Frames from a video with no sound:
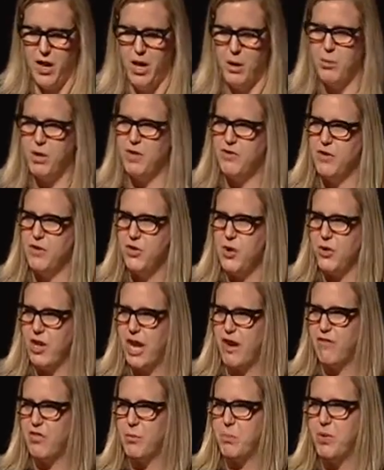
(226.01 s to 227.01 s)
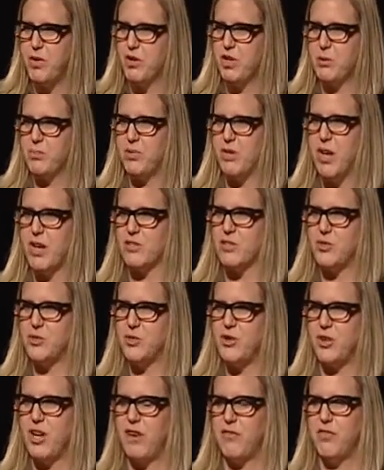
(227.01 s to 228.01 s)
But if you don't have the building blocks or you
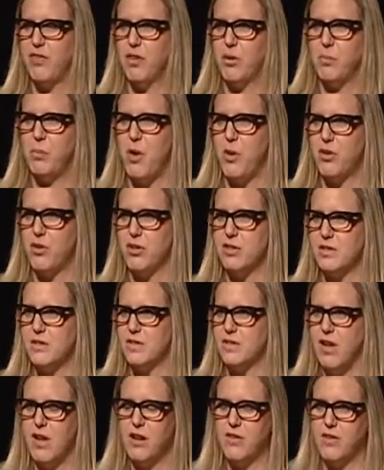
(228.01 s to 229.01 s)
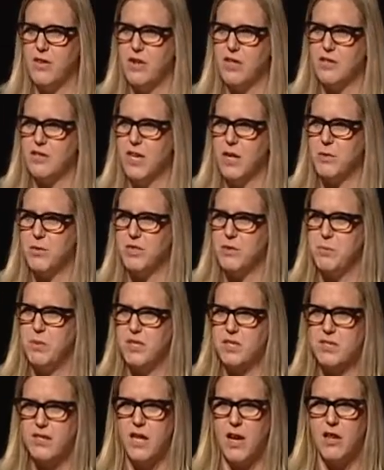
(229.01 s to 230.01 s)
don't have the components, none of it is able to be
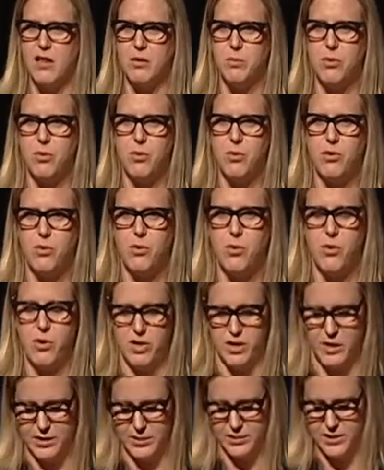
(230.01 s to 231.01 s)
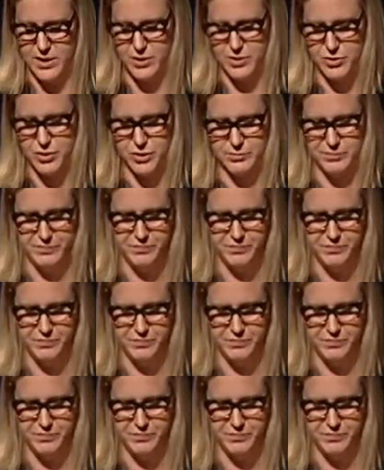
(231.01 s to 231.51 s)
scalable in your organization.